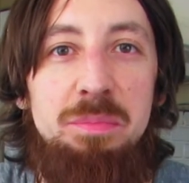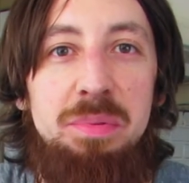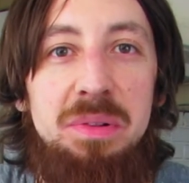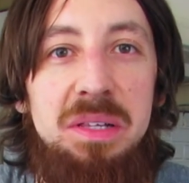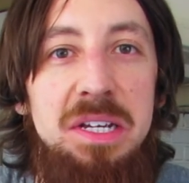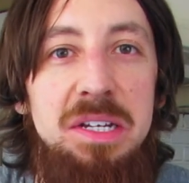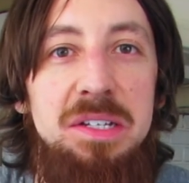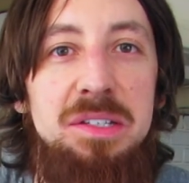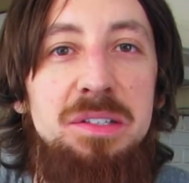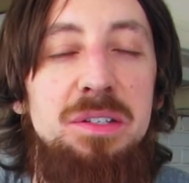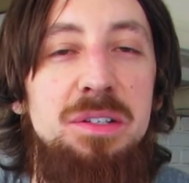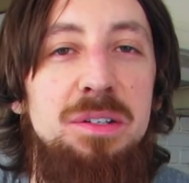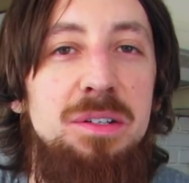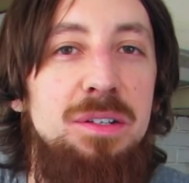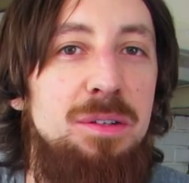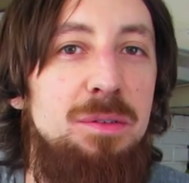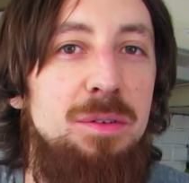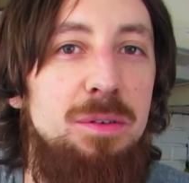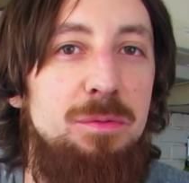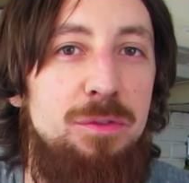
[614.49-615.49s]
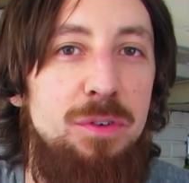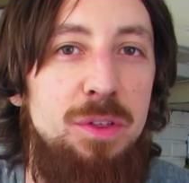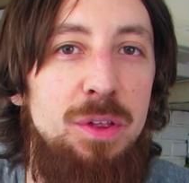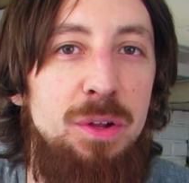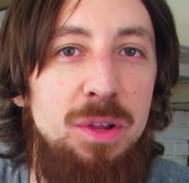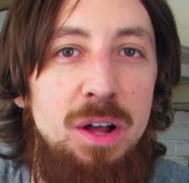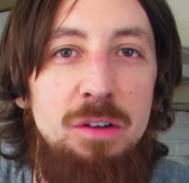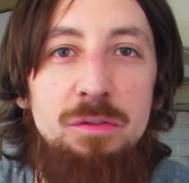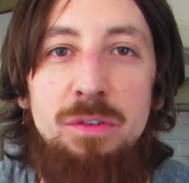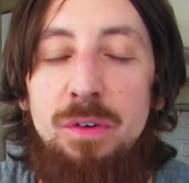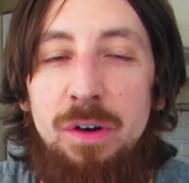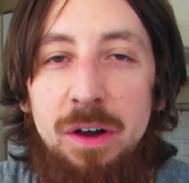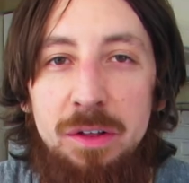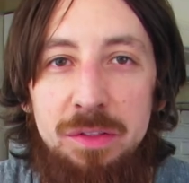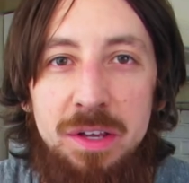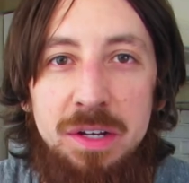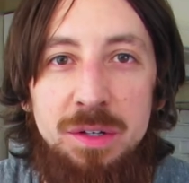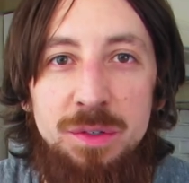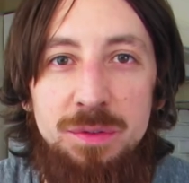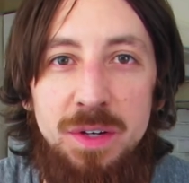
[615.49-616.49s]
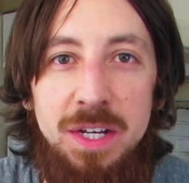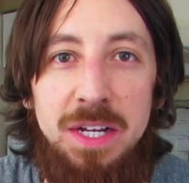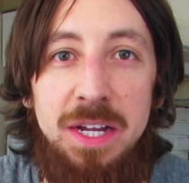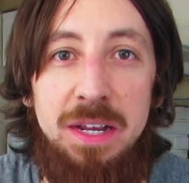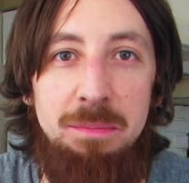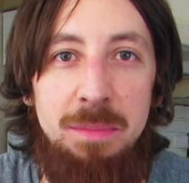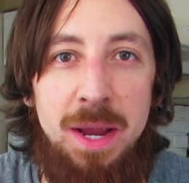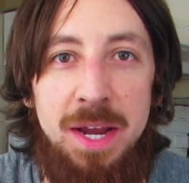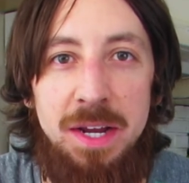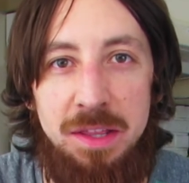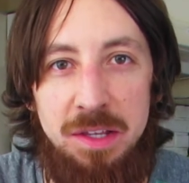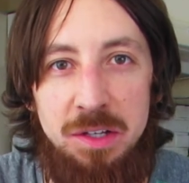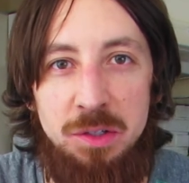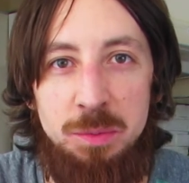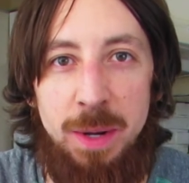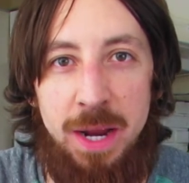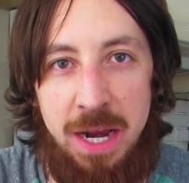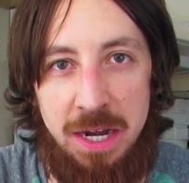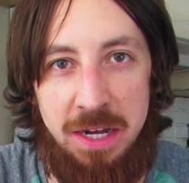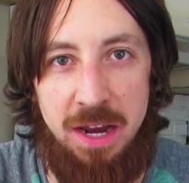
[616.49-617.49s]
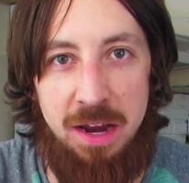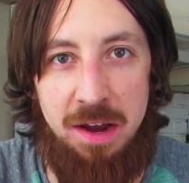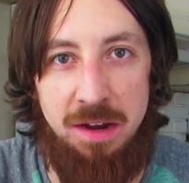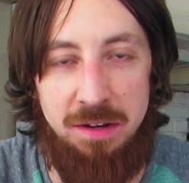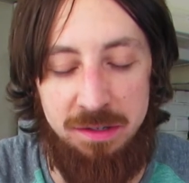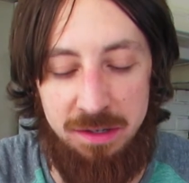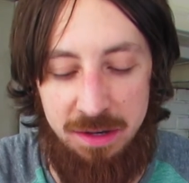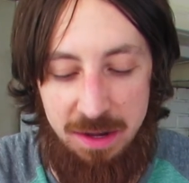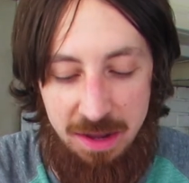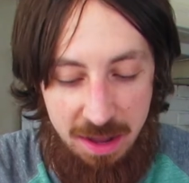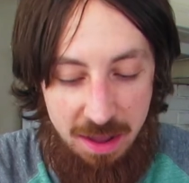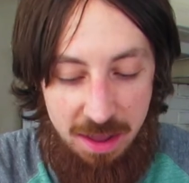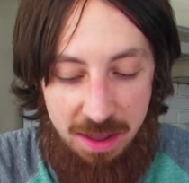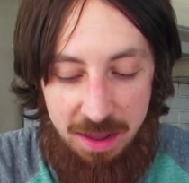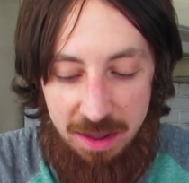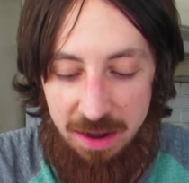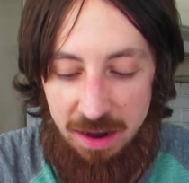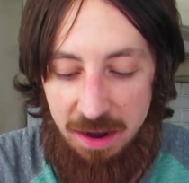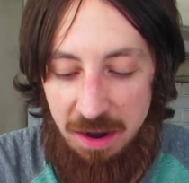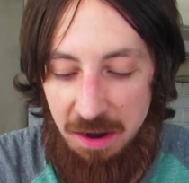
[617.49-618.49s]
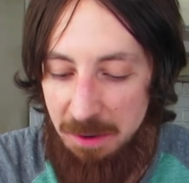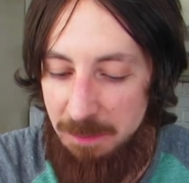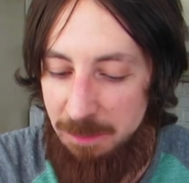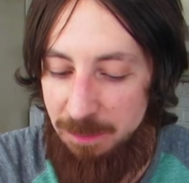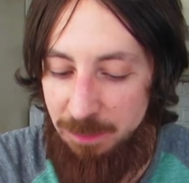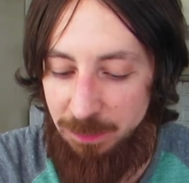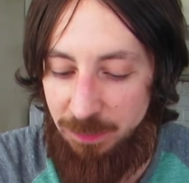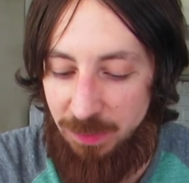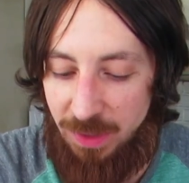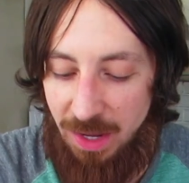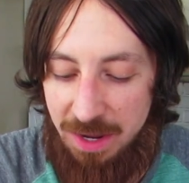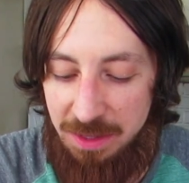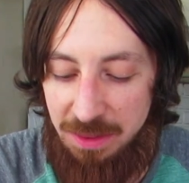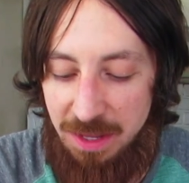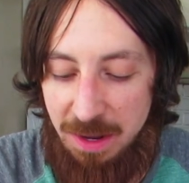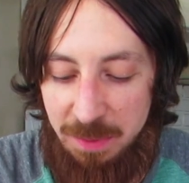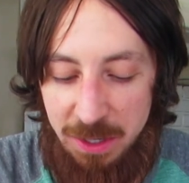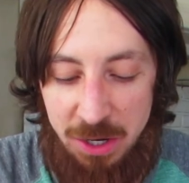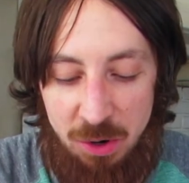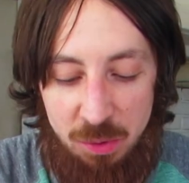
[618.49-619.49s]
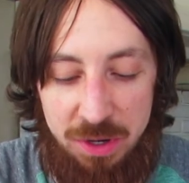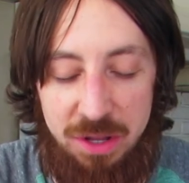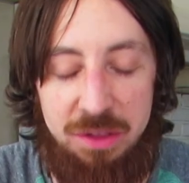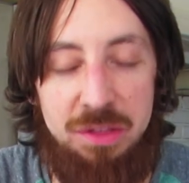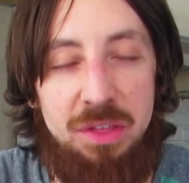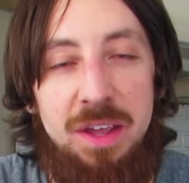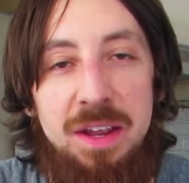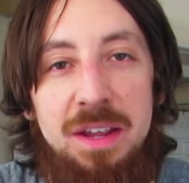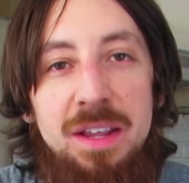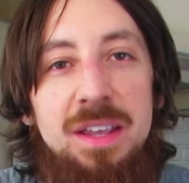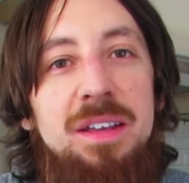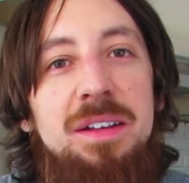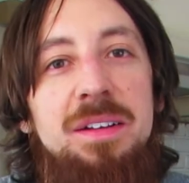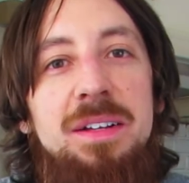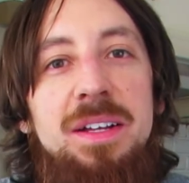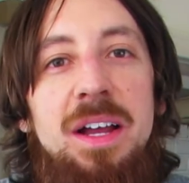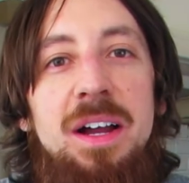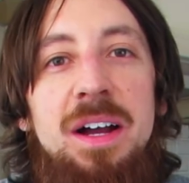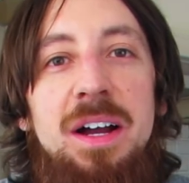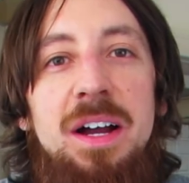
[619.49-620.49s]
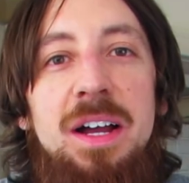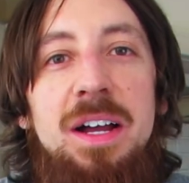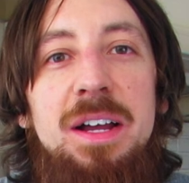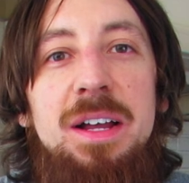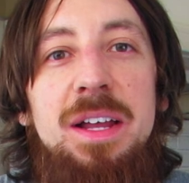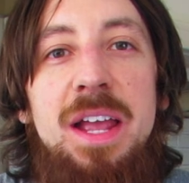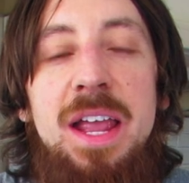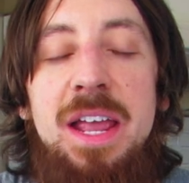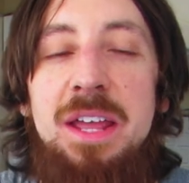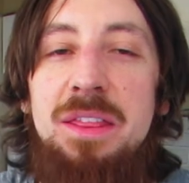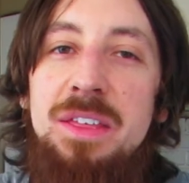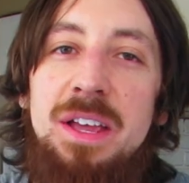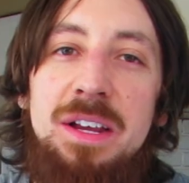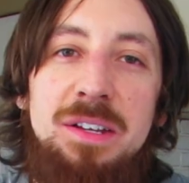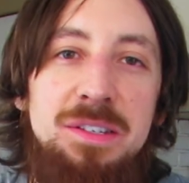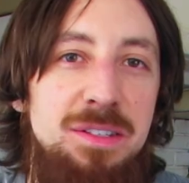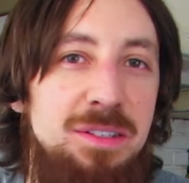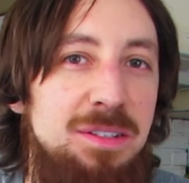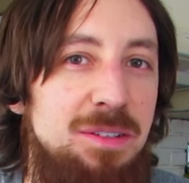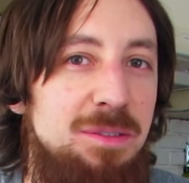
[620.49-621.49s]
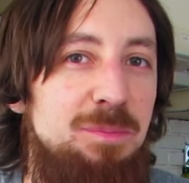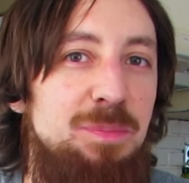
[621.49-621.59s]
Please, for the love of all things vegan, make these pancakes and let me know what you think. And thanks